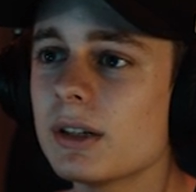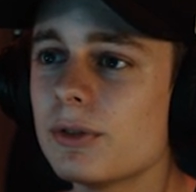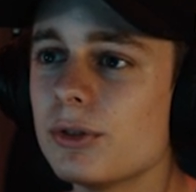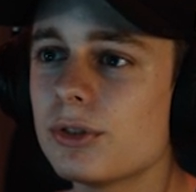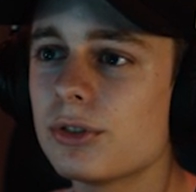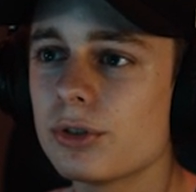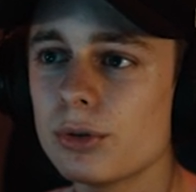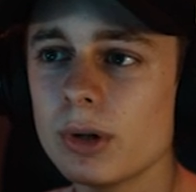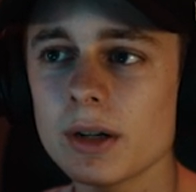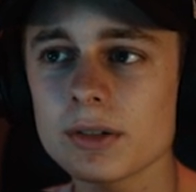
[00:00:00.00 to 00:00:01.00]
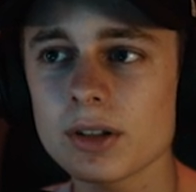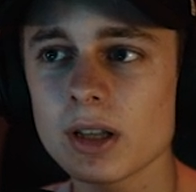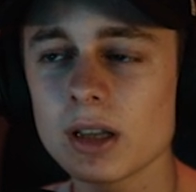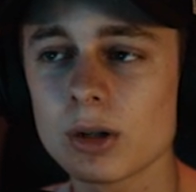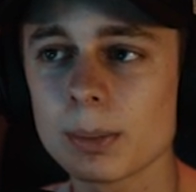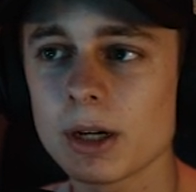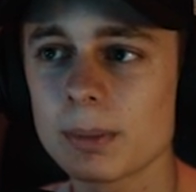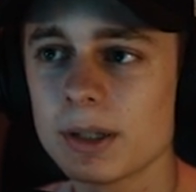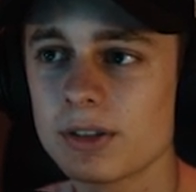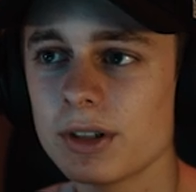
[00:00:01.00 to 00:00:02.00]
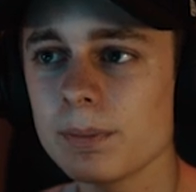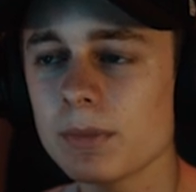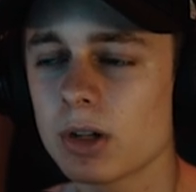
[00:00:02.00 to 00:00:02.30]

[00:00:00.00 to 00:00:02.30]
if you do have a slightly lower powered P C,